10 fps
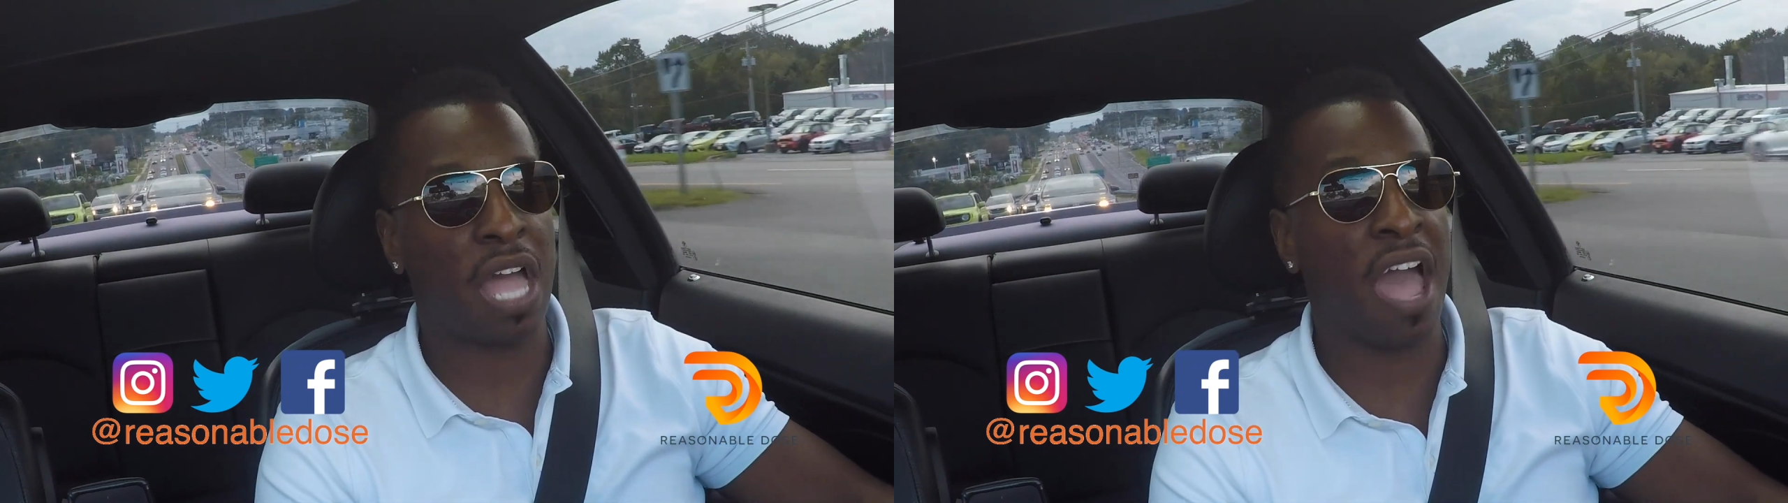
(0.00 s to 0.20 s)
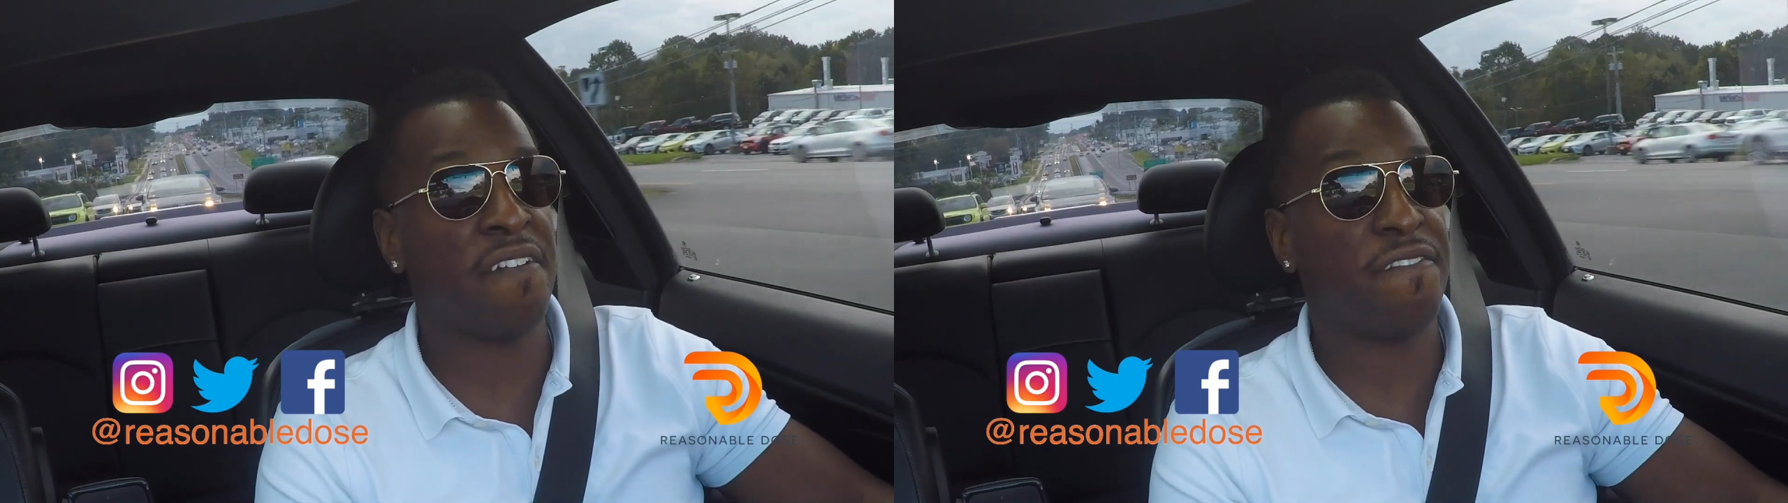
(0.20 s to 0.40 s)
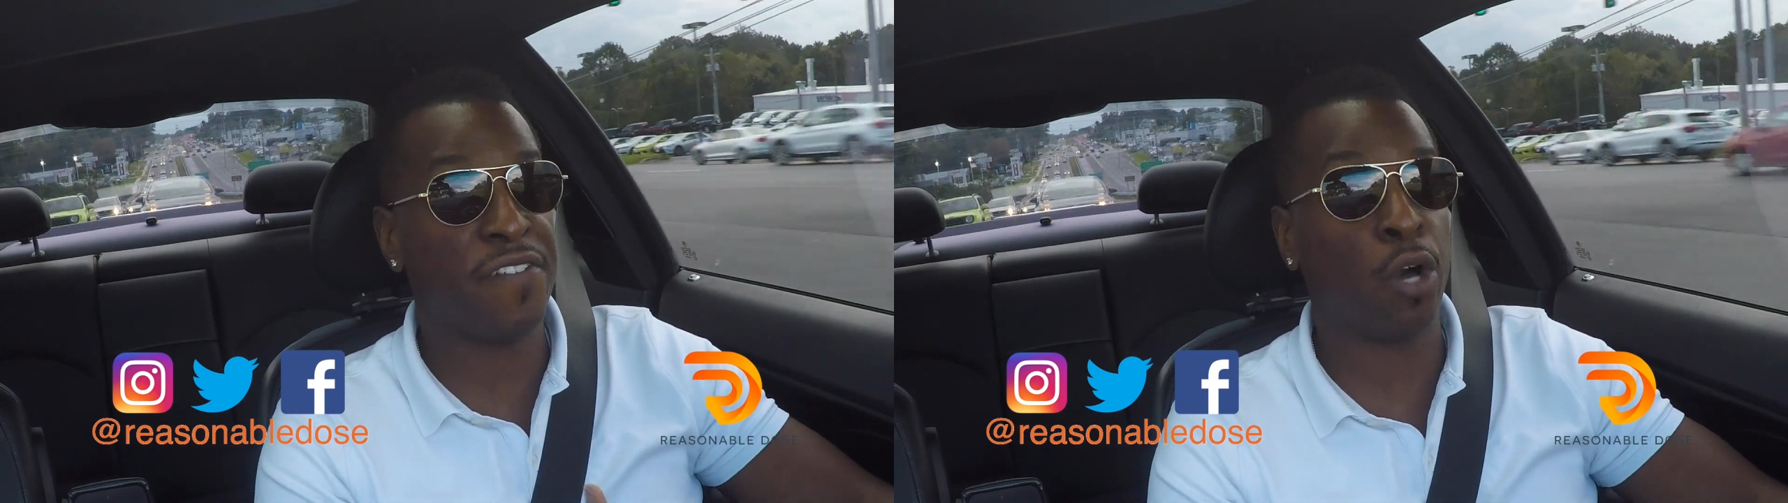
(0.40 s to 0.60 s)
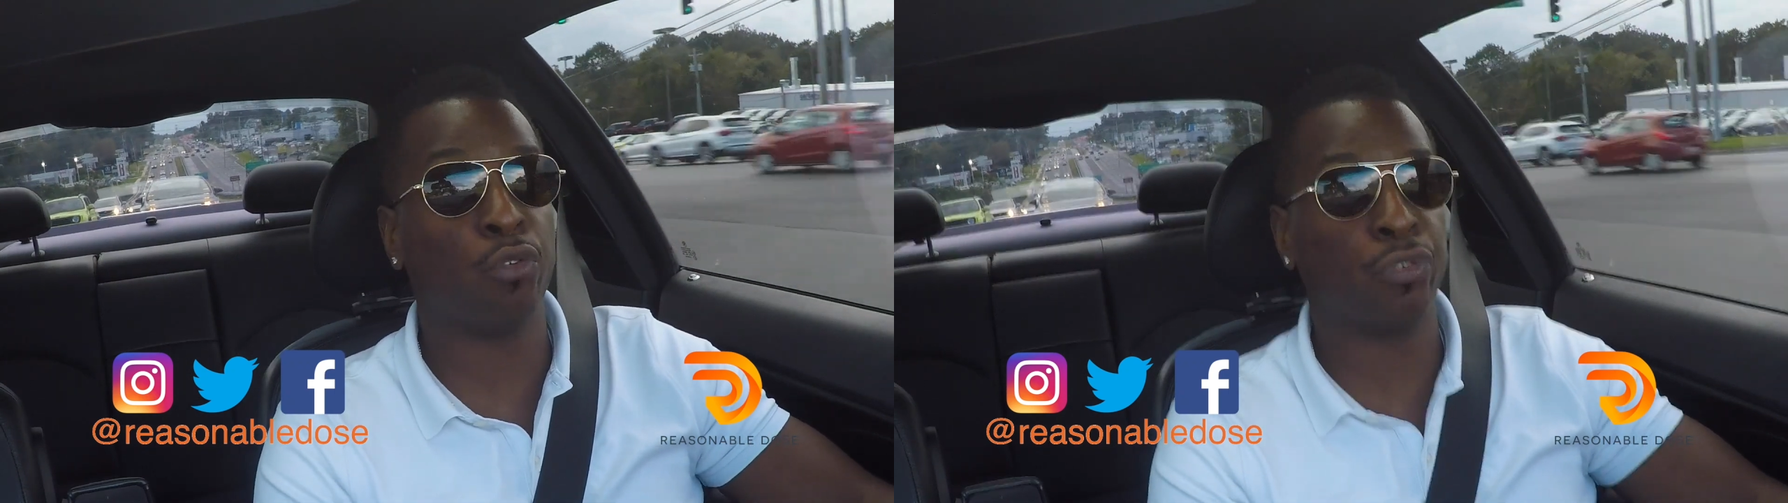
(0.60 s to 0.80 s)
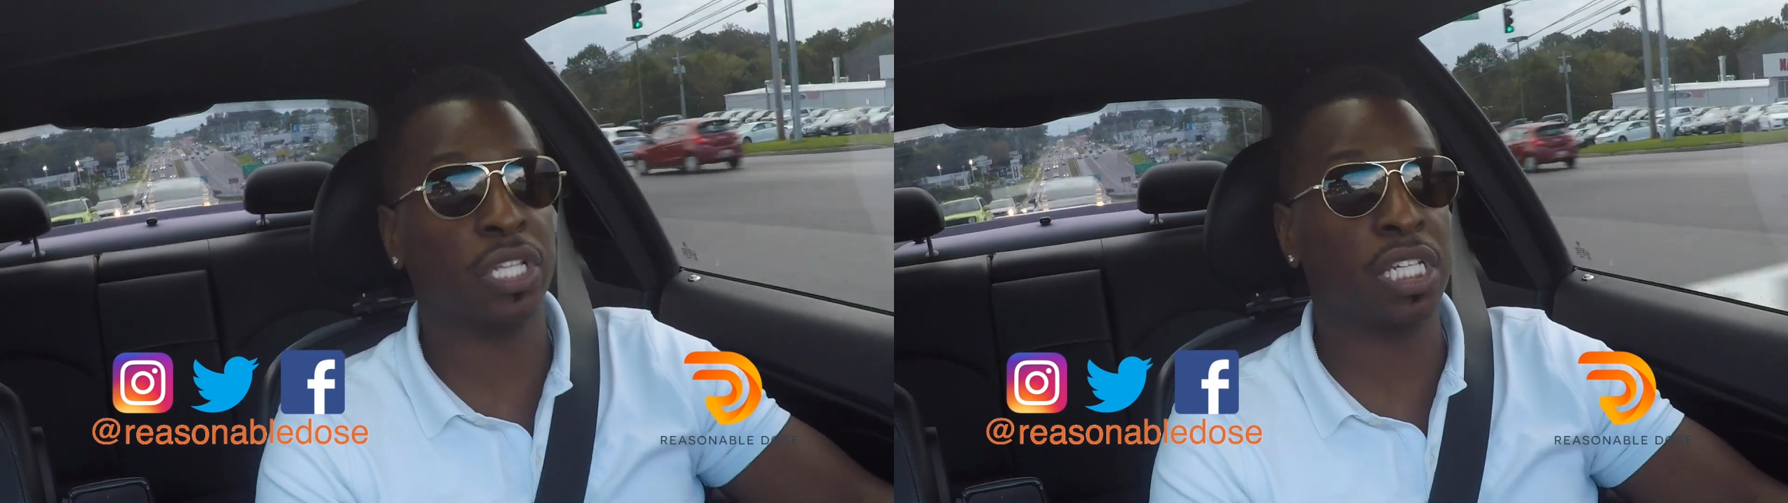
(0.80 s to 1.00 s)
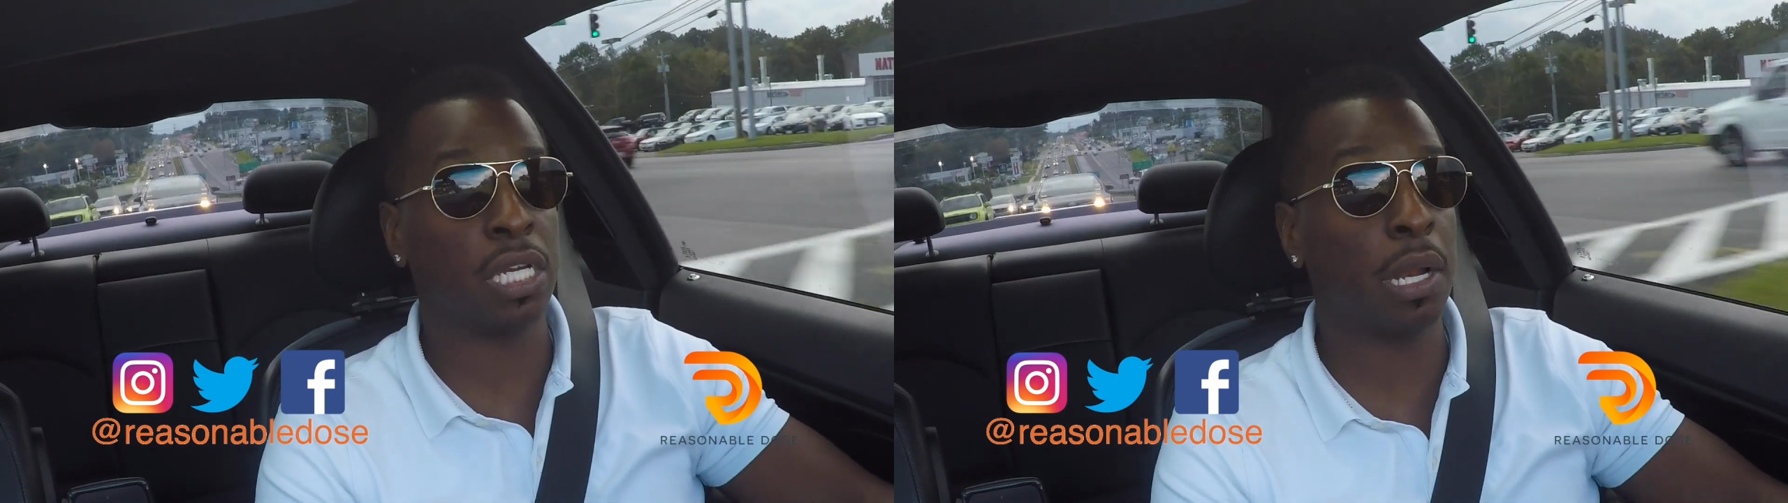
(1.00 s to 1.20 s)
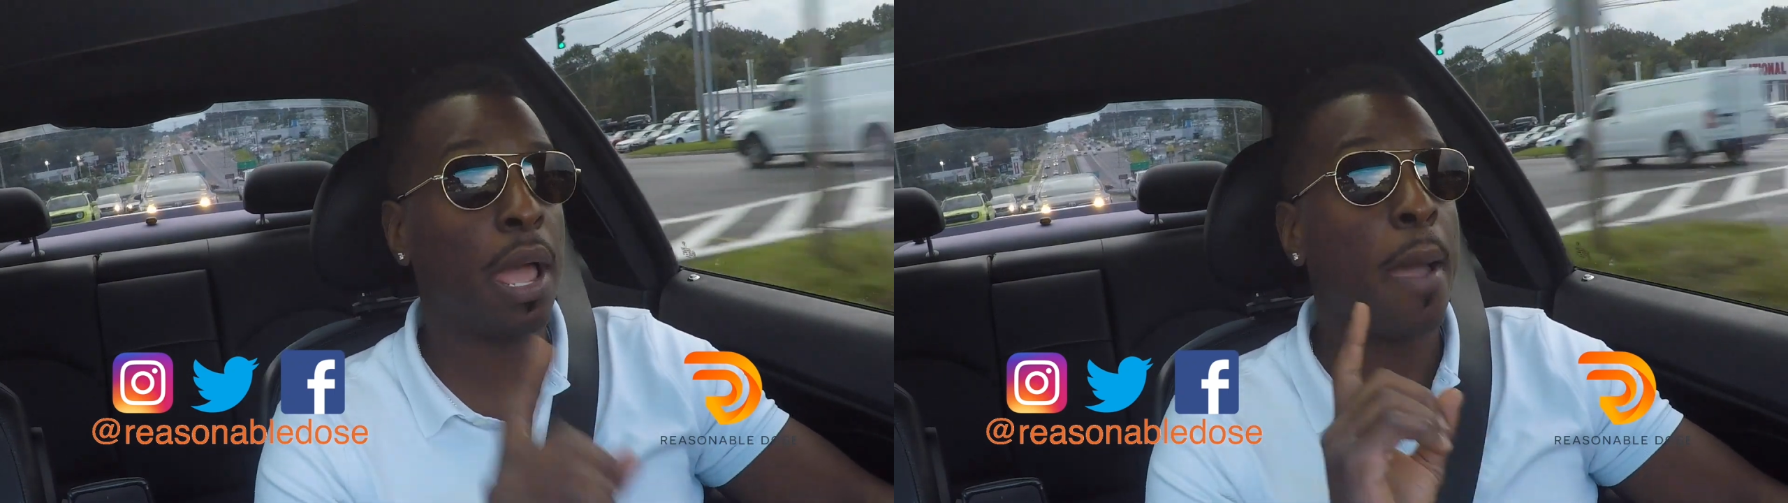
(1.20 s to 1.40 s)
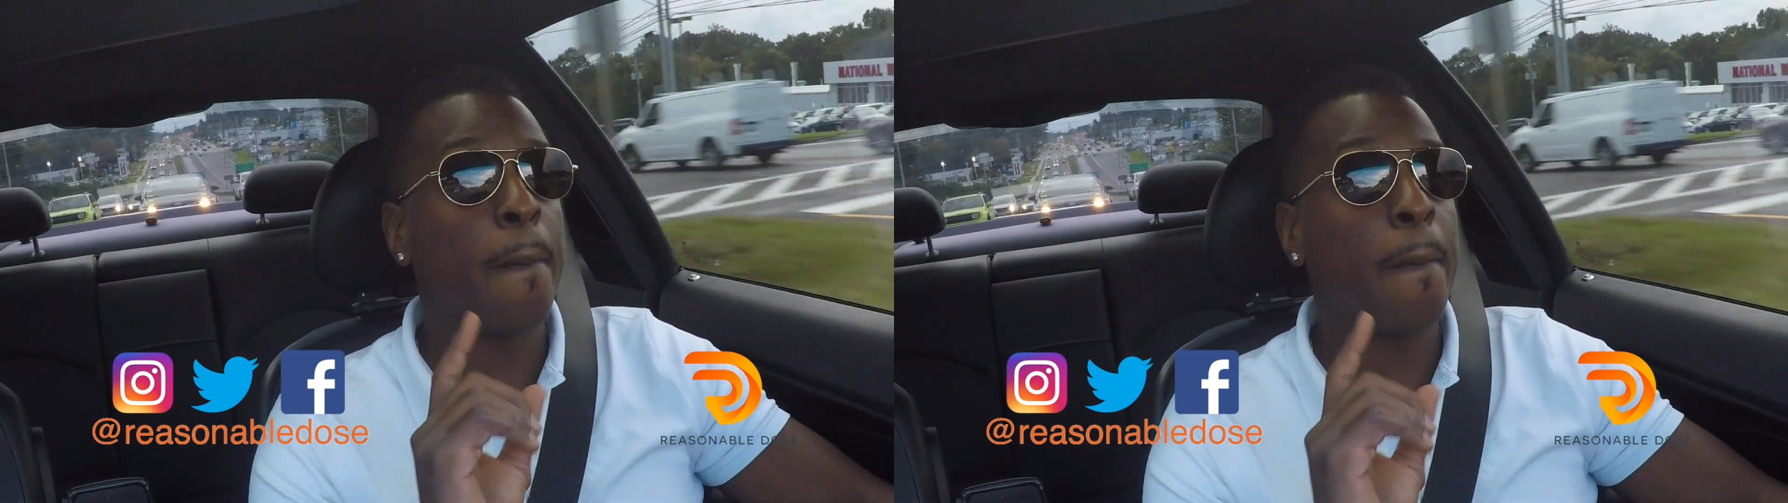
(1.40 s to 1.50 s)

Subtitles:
I felt really good.